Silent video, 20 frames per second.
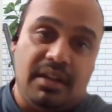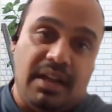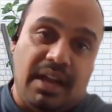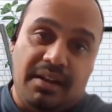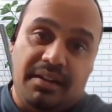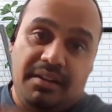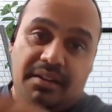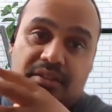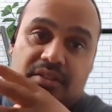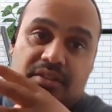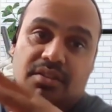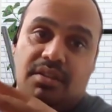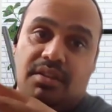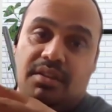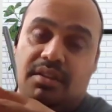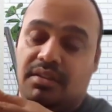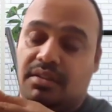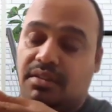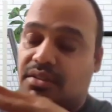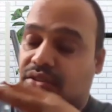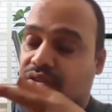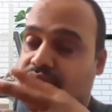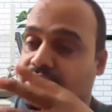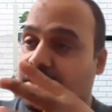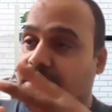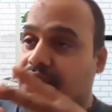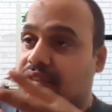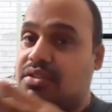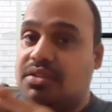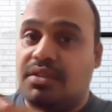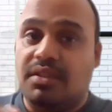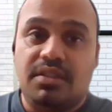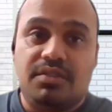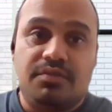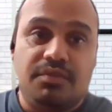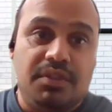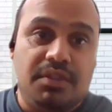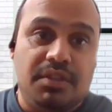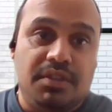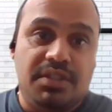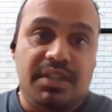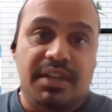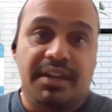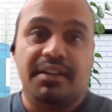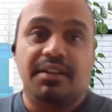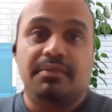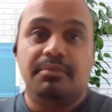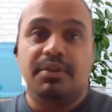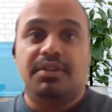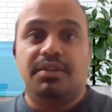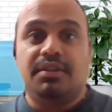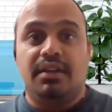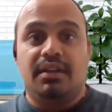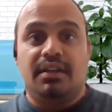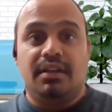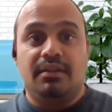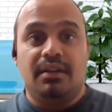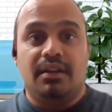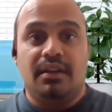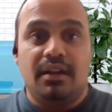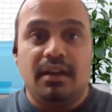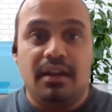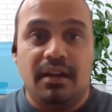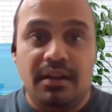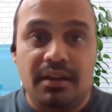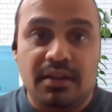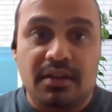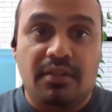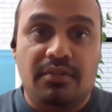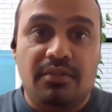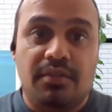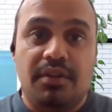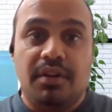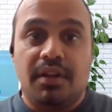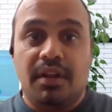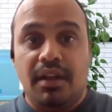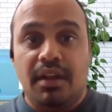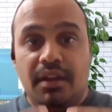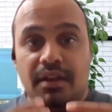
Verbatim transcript: and it's it studies deals with the genetic material re, uh, recovered